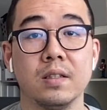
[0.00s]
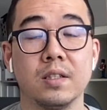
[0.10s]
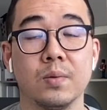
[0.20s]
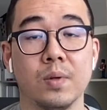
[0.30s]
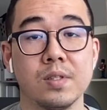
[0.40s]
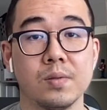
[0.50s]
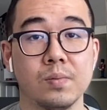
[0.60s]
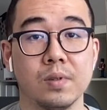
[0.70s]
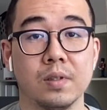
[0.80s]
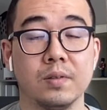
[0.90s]
towards the
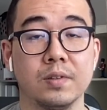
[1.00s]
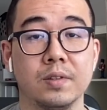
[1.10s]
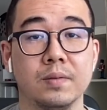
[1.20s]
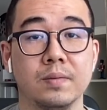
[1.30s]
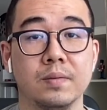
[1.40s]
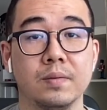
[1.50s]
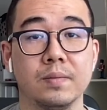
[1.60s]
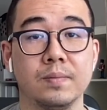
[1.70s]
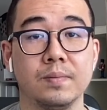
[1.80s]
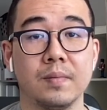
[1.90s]
world.
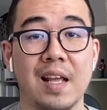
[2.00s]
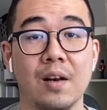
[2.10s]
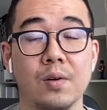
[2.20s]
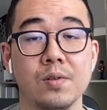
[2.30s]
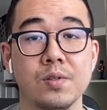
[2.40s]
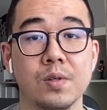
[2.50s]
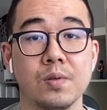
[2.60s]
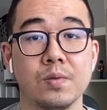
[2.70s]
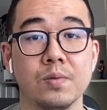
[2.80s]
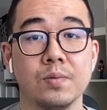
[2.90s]
And
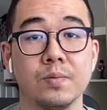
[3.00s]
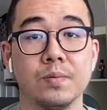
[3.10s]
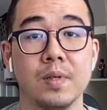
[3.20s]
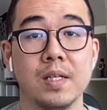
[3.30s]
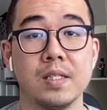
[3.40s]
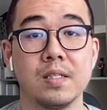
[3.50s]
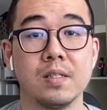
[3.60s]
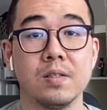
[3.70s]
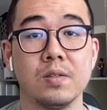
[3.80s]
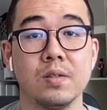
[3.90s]
also,
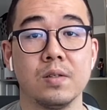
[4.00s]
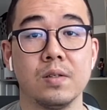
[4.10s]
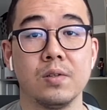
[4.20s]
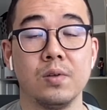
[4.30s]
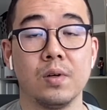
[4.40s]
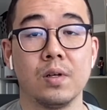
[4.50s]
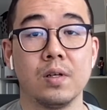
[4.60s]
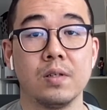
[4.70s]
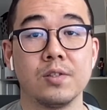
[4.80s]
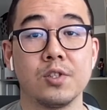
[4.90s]

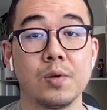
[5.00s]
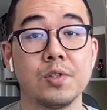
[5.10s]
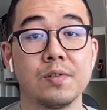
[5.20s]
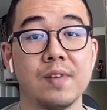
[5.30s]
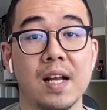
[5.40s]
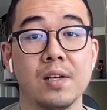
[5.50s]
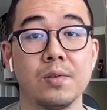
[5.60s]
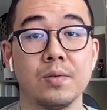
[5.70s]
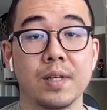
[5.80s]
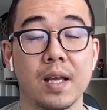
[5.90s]
your social
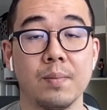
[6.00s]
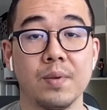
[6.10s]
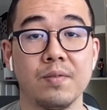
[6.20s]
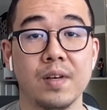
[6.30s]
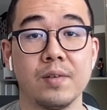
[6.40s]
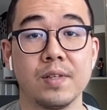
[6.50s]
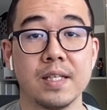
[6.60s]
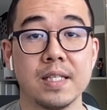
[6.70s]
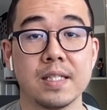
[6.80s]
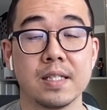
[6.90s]
value can be very
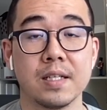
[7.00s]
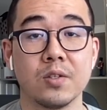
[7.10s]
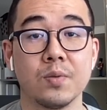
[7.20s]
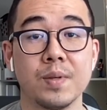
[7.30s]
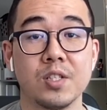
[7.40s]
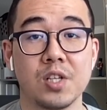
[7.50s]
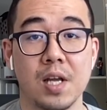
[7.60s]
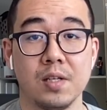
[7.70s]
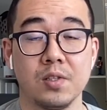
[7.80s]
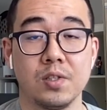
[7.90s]
easily to be
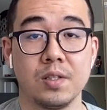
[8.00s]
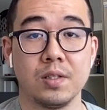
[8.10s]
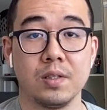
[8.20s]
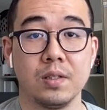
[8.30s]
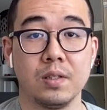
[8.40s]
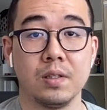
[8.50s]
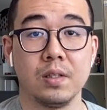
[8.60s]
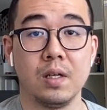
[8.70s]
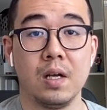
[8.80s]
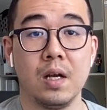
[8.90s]
changed.
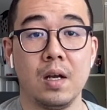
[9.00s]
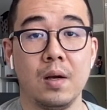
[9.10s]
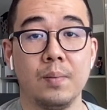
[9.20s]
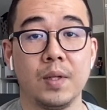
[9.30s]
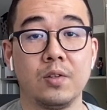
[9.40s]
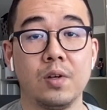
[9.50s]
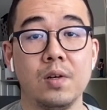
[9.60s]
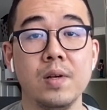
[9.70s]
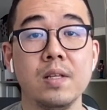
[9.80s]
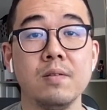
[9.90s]
But
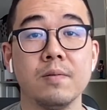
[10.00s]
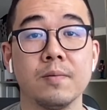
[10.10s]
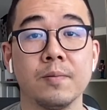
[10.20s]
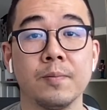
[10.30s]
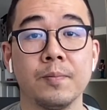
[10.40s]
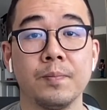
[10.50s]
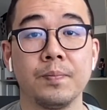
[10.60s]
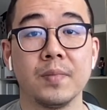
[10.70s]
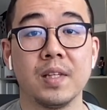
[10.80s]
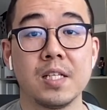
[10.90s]
during
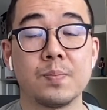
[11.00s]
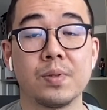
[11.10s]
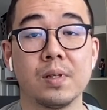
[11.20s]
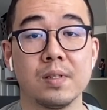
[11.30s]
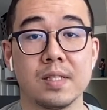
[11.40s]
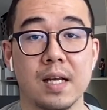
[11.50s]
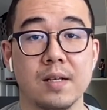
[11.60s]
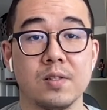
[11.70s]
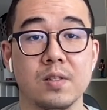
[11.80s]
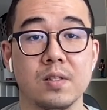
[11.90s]
this
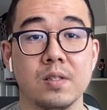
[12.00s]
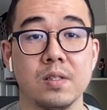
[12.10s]
process,